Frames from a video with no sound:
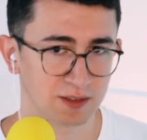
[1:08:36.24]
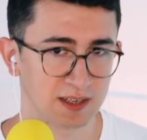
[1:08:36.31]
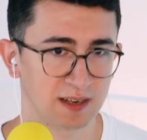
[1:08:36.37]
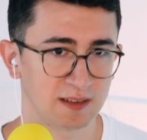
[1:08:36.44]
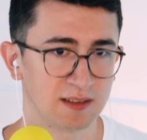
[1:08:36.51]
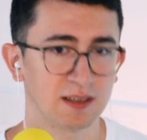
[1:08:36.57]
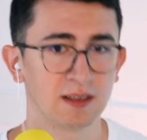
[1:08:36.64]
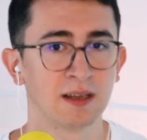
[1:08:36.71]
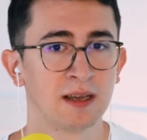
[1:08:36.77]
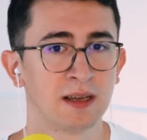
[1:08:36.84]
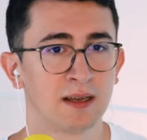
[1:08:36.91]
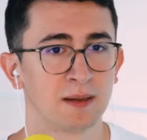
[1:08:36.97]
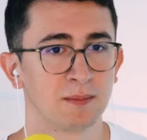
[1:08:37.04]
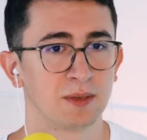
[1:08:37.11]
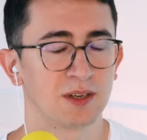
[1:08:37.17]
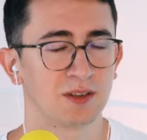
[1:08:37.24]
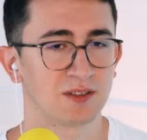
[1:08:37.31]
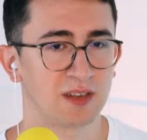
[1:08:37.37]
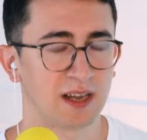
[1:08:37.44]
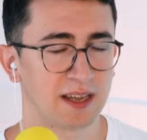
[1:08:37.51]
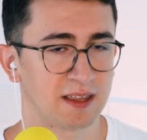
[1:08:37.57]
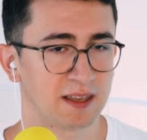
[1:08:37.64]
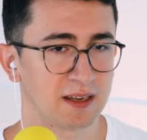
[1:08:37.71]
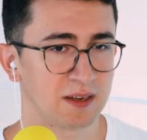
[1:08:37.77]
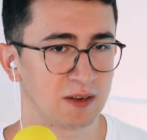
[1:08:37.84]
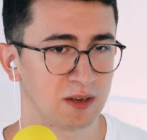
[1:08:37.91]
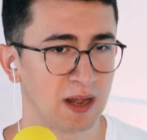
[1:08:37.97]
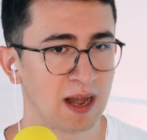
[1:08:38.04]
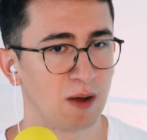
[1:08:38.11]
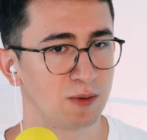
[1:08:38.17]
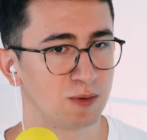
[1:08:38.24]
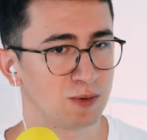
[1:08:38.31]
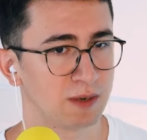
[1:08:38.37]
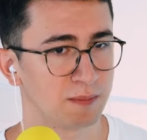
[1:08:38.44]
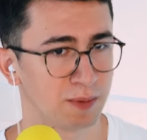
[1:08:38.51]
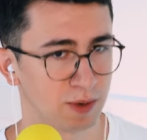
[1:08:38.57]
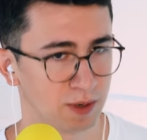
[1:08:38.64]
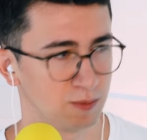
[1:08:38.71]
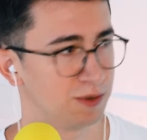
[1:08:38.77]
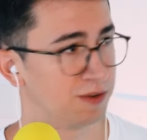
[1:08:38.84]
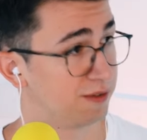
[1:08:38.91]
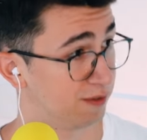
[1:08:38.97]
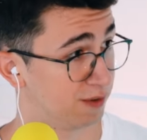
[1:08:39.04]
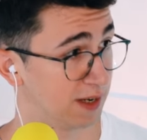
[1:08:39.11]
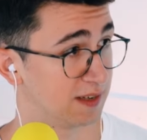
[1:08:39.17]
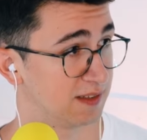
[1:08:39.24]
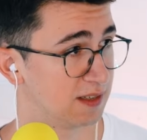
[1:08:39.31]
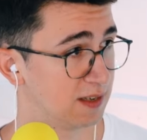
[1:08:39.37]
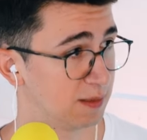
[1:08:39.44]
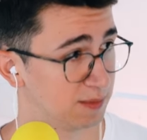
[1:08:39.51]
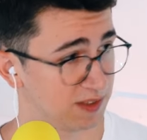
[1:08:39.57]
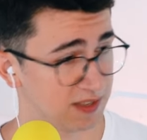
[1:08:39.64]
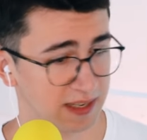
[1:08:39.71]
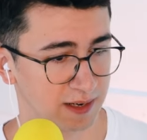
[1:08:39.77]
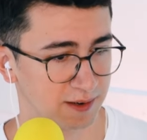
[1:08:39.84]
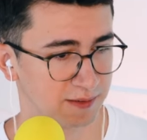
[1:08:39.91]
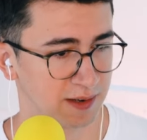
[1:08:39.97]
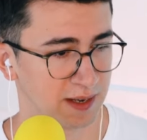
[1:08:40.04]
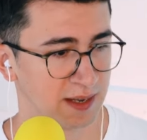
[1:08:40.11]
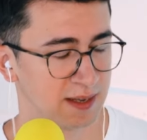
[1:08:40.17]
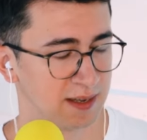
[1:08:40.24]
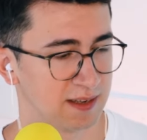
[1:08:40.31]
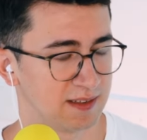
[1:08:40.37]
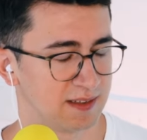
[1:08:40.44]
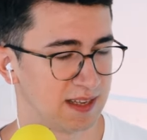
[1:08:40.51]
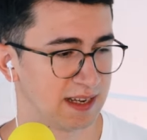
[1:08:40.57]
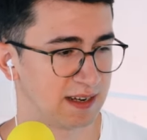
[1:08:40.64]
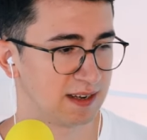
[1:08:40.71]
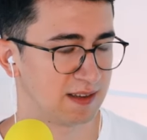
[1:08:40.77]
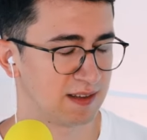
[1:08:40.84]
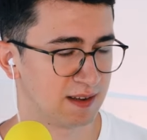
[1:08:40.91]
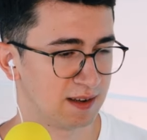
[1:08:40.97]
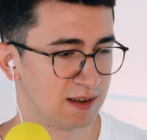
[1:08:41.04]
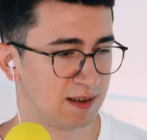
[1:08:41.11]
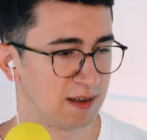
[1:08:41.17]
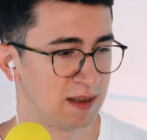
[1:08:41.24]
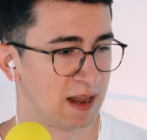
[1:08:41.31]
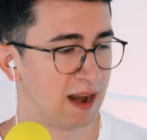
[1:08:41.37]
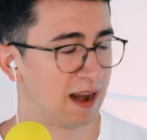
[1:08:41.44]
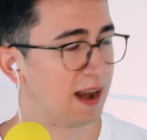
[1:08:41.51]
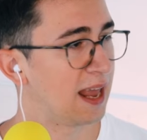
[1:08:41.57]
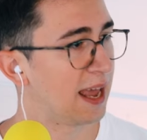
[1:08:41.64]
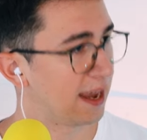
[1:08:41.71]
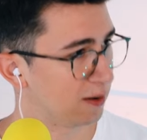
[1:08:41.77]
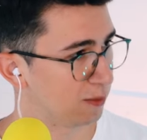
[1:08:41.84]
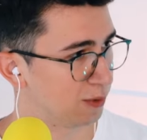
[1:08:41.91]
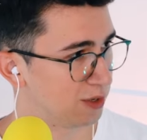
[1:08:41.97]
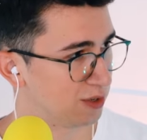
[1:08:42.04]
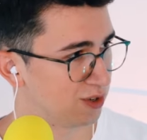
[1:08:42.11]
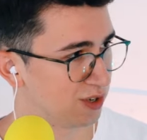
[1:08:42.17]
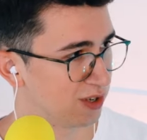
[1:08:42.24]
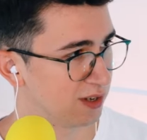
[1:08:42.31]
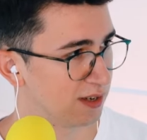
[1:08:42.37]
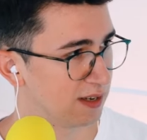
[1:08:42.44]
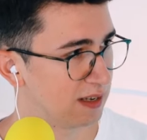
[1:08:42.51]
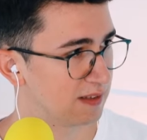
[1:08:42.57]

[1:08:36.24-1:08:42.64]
For causality, because I think how Judea Pearl would phrase it himself is that it's a language.